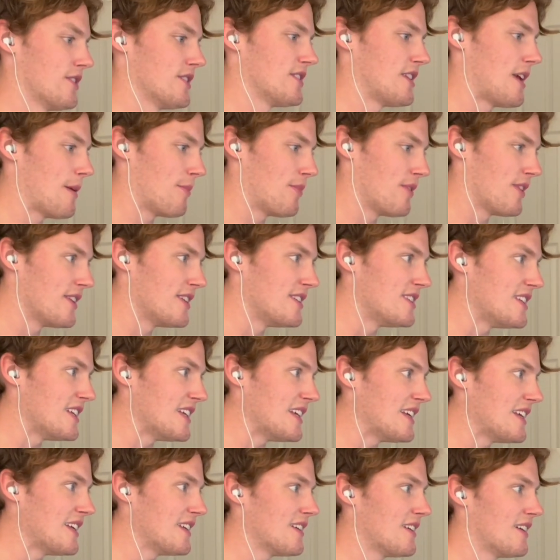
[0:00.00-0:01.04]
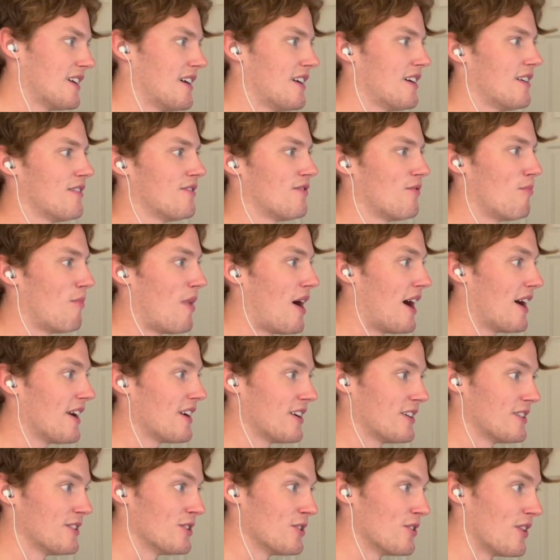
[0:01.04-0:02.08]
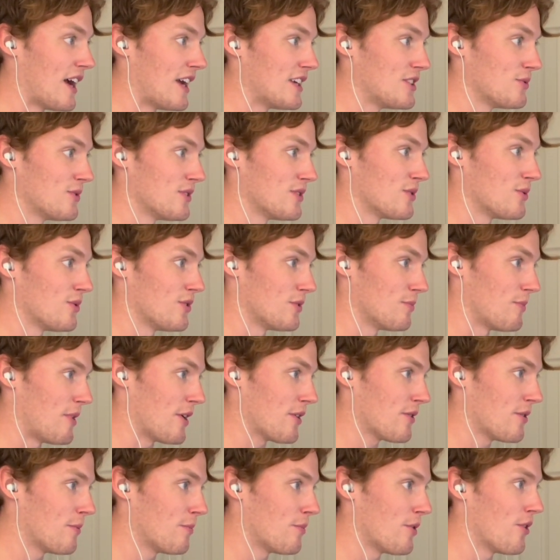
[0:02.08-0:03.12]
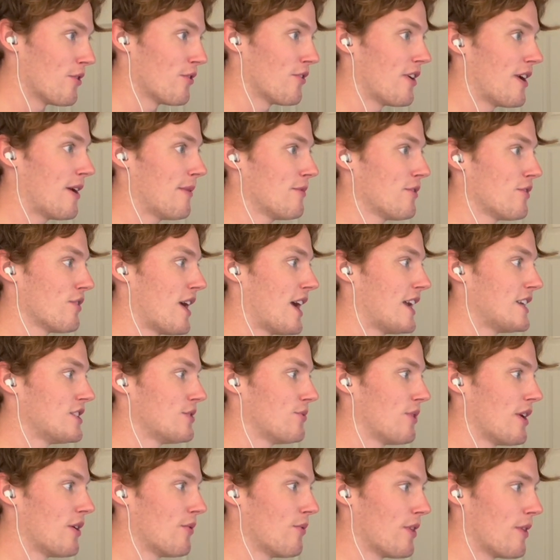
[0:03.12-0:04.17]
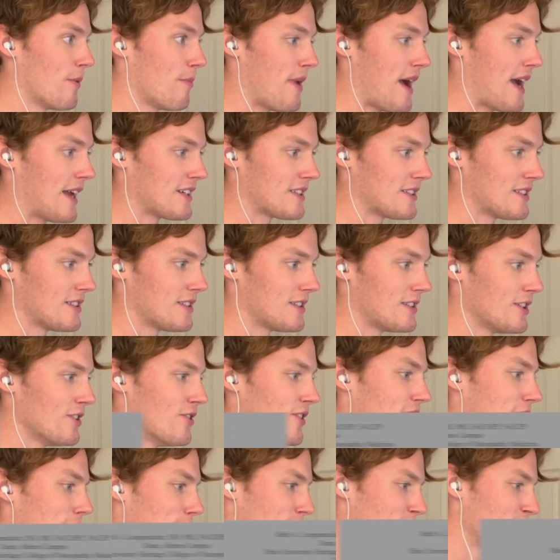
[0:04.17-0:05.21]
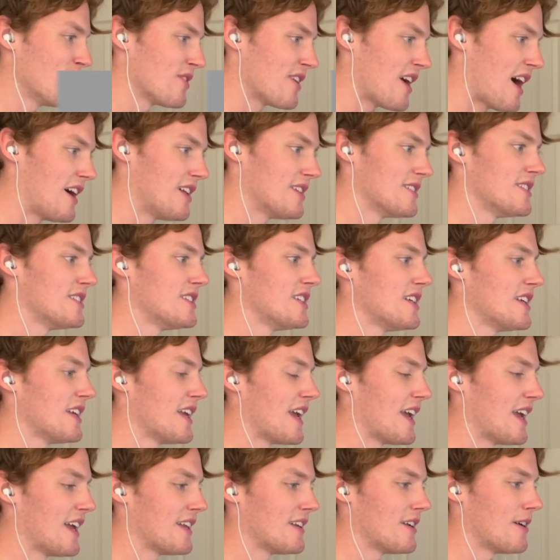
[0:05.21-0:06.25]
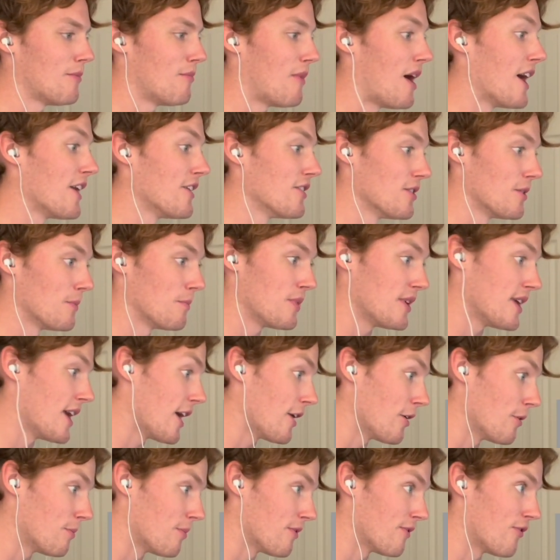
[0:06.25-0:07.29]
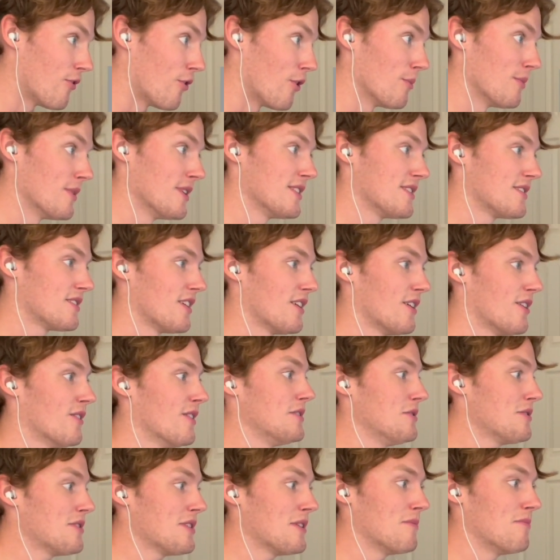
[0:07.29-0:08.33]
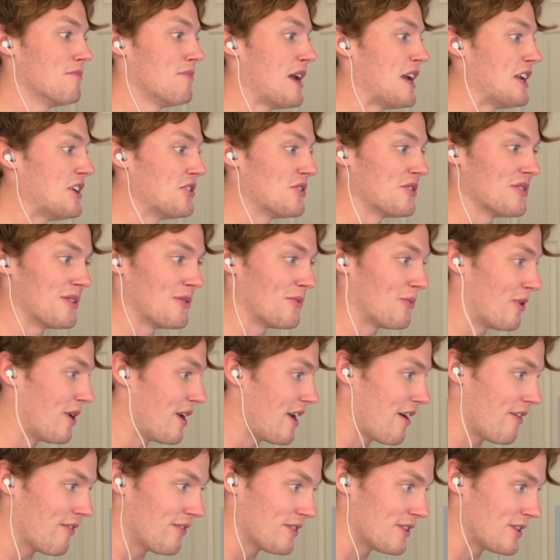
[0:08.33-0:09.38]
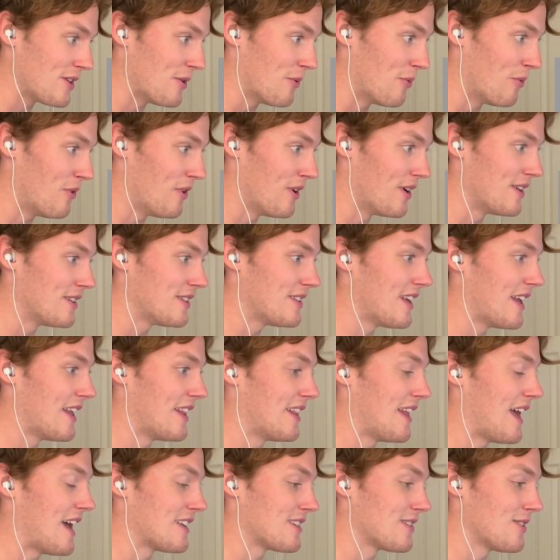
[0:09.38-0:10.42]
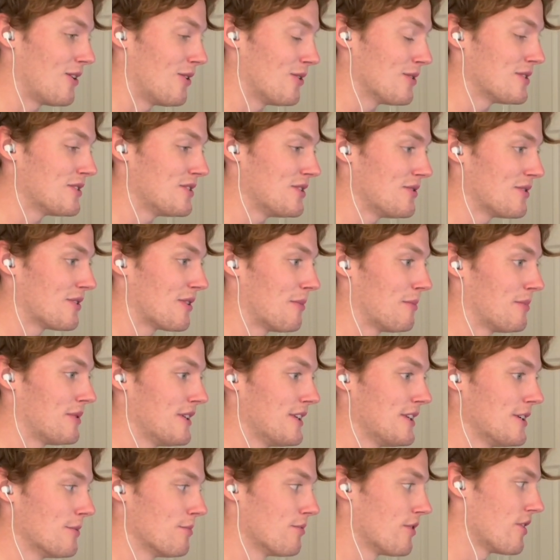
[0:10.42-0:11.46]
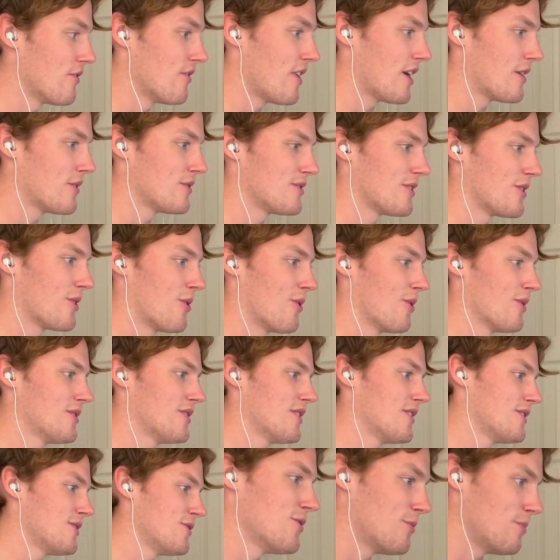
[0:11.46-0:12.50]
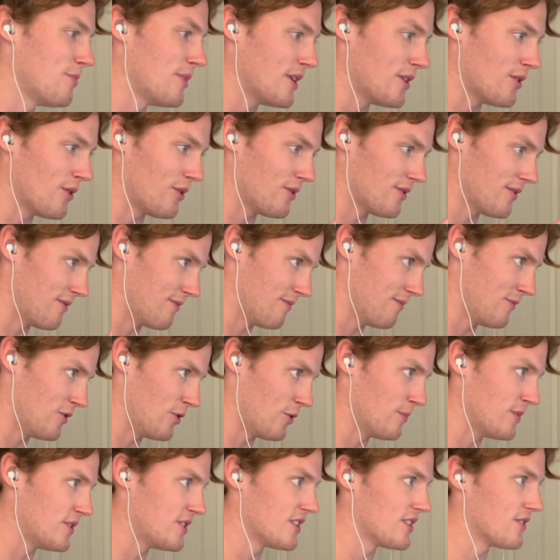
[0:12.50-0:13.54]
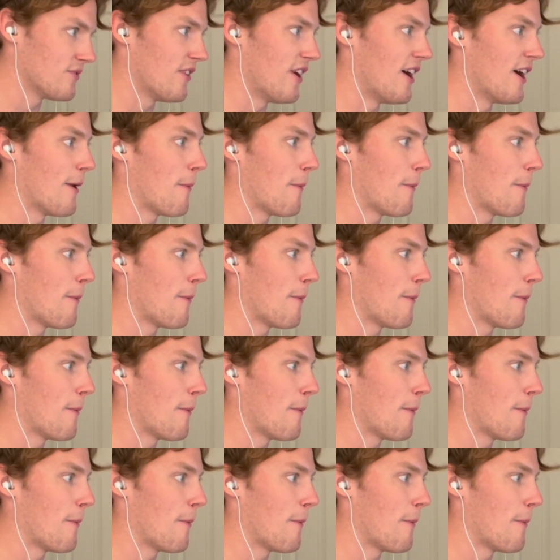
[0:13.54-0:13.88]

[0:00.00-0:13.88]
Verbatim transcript: example, the dean of my undergraduate school's medical program graduated with a bachelor's degree in musicology and a minor in piano performance. So you can major in whatever you want, and as long as you complete your prerequisite courses, you'll be golden. You'll be just fine.